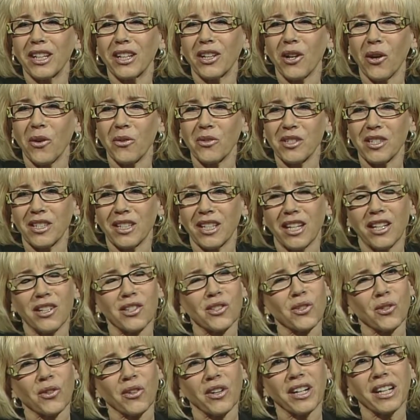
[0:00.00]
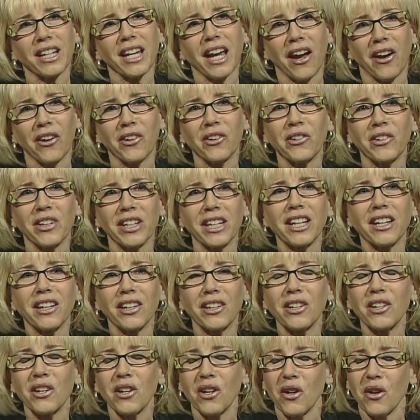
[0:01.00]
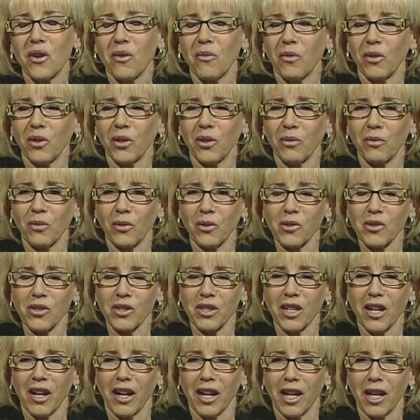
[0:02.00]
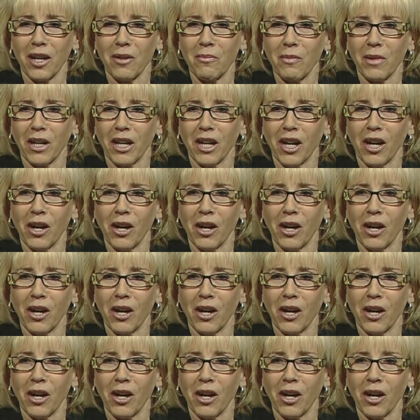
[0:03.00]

you know, as kids are encountering it for the first time.